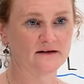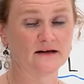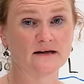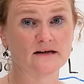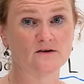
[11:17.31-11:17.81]

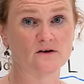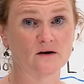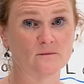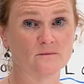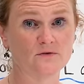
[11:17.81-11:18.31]
And then you
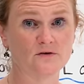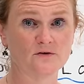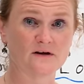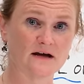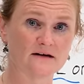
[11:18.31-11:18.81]
come
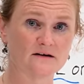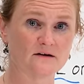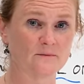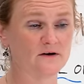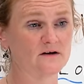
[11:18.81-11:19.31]
to Canada,
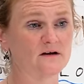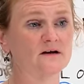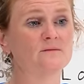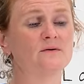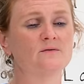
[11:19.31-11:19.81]
America,
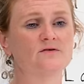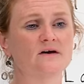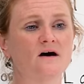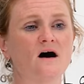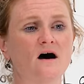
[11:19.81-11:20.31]
and people
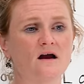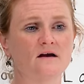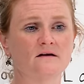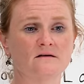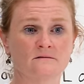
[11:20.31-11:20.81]
say hot.
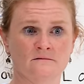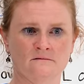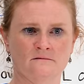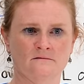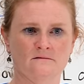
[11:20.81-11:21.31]

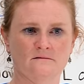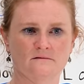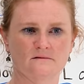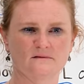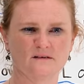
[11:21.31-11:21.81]

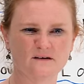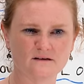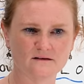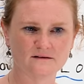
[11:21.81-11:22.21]
What?